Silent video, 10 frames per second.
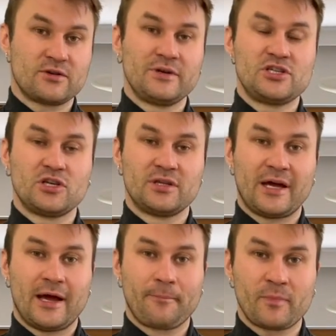reaching
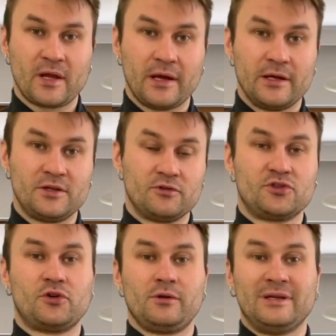the
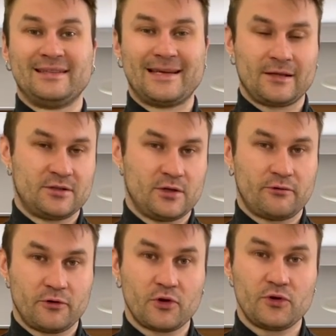territorial integrity of
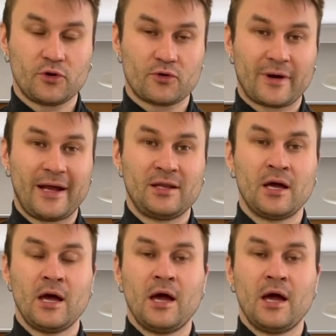Ukraine,